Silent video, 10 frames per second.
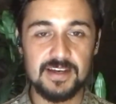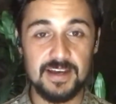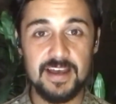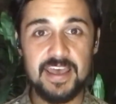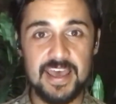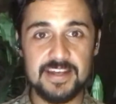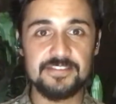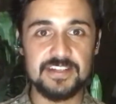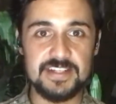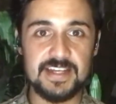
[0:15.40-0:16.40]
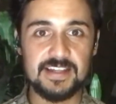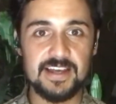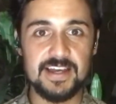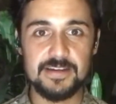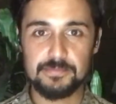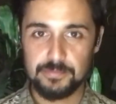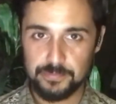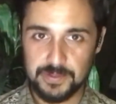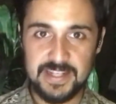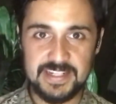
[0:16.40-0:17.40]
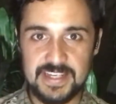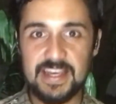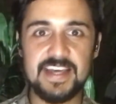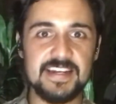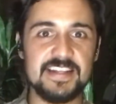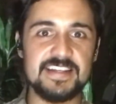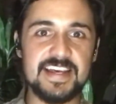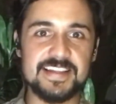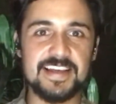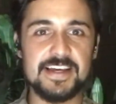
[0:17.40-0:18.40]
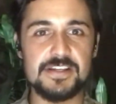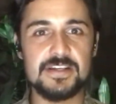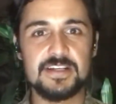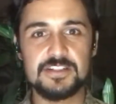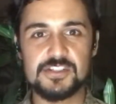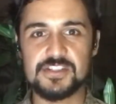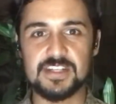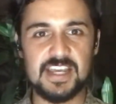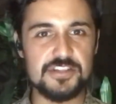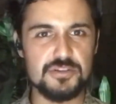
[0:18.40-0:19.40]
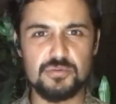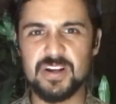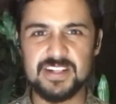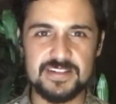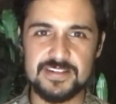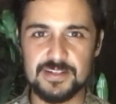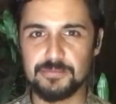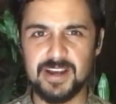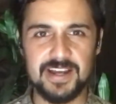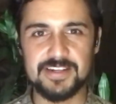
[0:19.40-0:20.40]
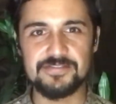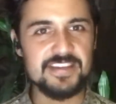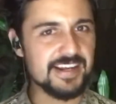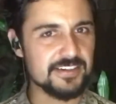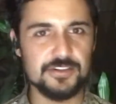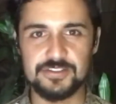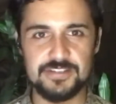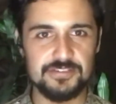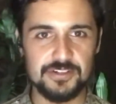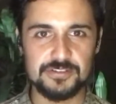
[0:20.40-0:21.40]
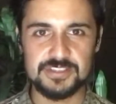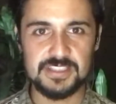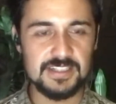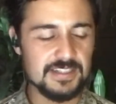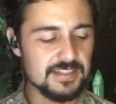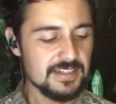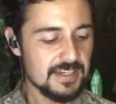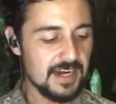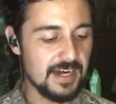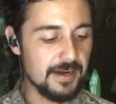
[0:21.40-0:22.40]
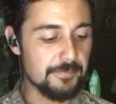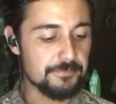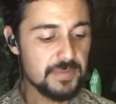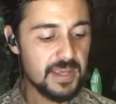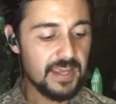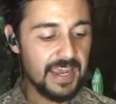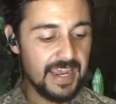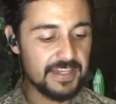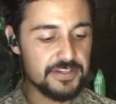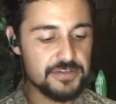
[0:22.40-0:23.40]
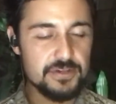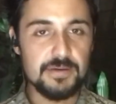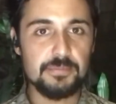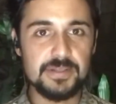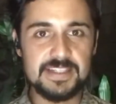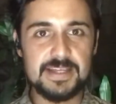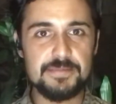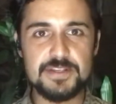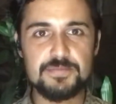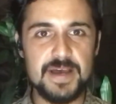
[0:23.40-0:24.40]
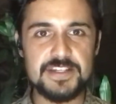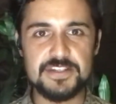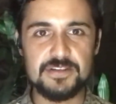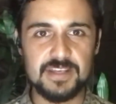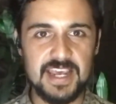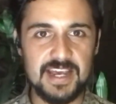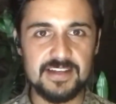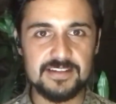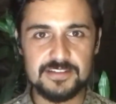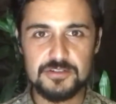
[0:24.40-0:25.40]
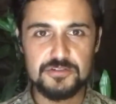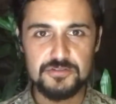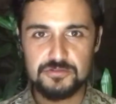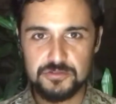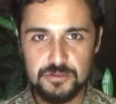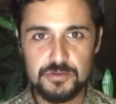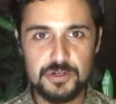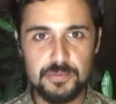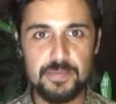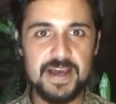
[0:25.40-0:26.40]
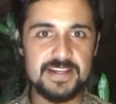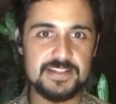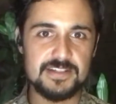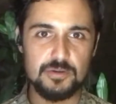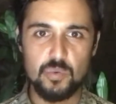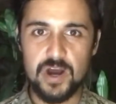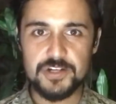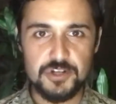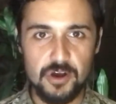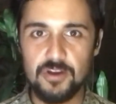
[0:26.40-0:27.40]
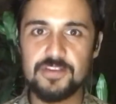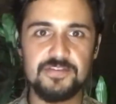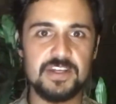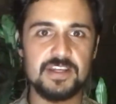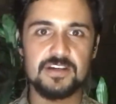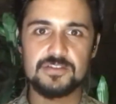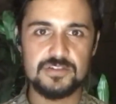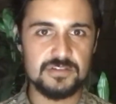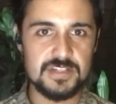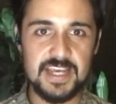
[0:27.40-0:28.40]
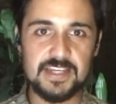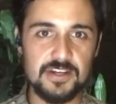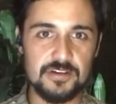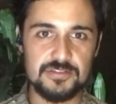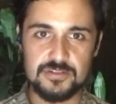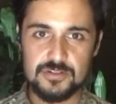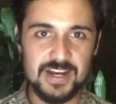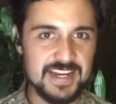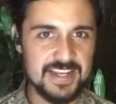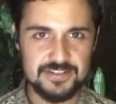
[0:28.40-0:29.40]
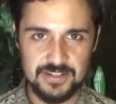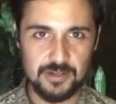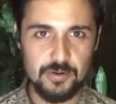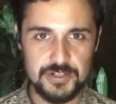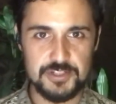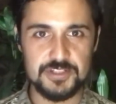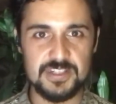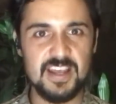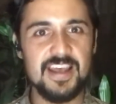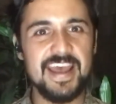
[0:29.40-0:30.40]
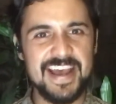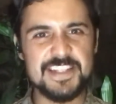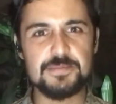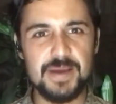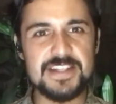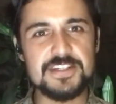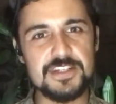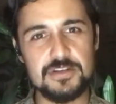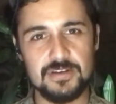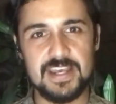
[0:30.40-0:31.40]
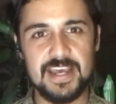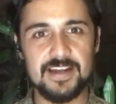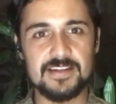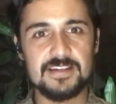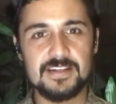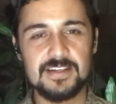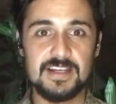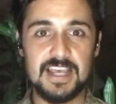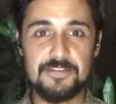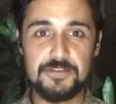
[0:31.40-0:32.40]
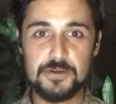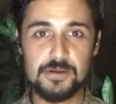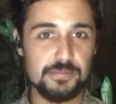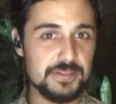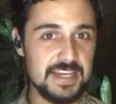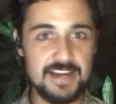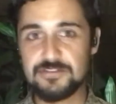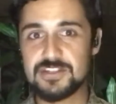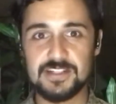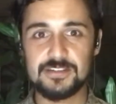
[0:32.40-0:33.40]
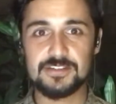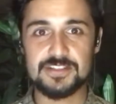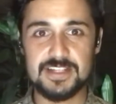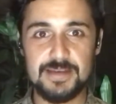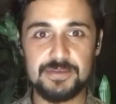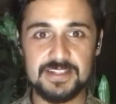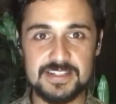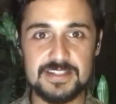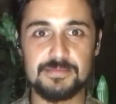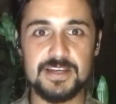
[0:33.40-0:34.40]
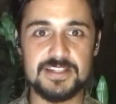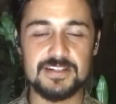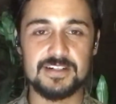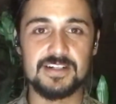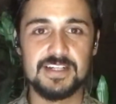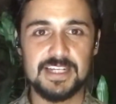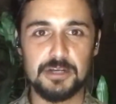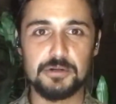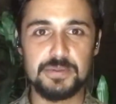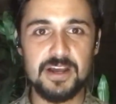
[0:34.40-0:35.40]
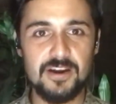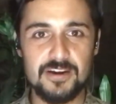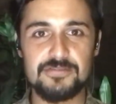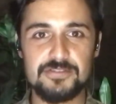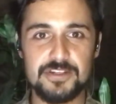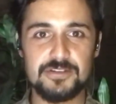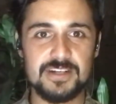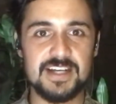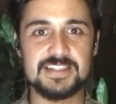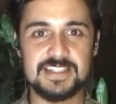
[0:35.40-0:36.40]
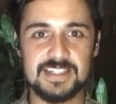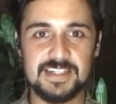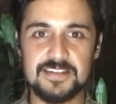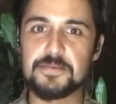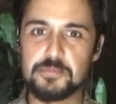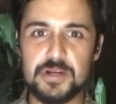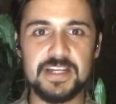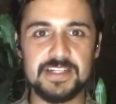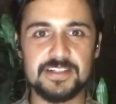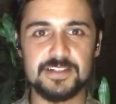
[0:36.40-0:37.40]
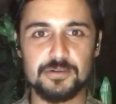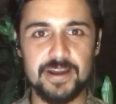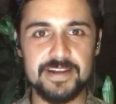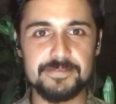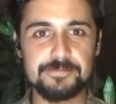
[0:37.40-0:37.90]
ahead of the deadline, plenty ahead of the deadline, just in case you run into some kind of technical difficulty. And you complete them as best you can. You do your best. You watch all the videos, you take notes, you try to answer the questions as best you can. If you complete every single assignment this semester, it would be hard for you not to get a pretty good grade.